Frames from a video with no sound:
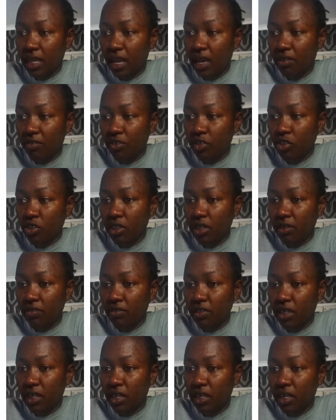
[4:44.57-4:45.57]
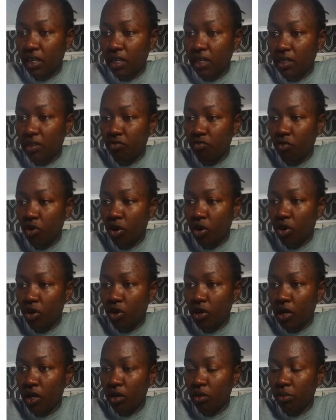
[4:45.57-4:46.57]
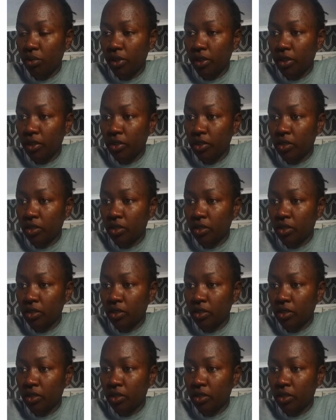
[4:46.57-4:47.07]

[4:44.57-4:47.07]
half a shift in Royal Albert.